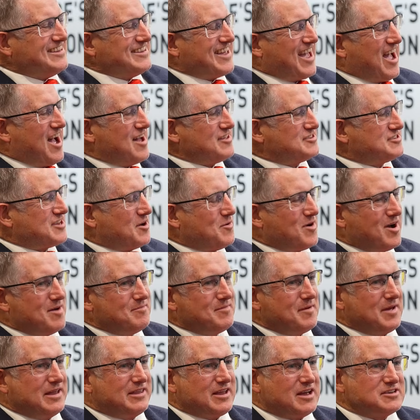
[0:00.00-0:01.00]
Yeah, so
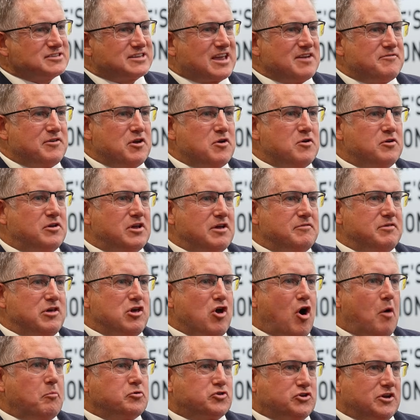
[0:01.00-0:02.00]
um, it does give you,
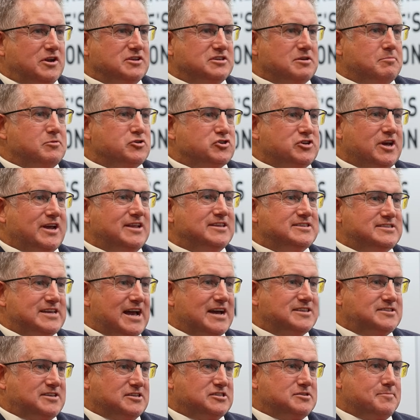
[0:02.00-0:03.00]
the option as a machine
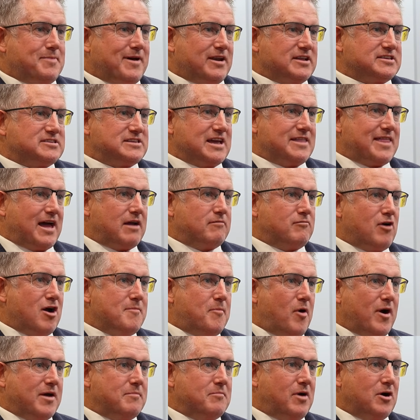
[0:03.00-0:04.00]
setter to be able to set that
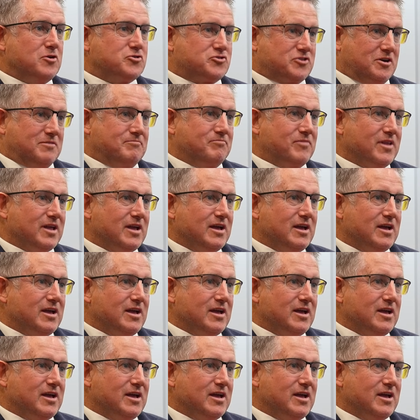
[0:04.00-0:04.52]
robot in motion.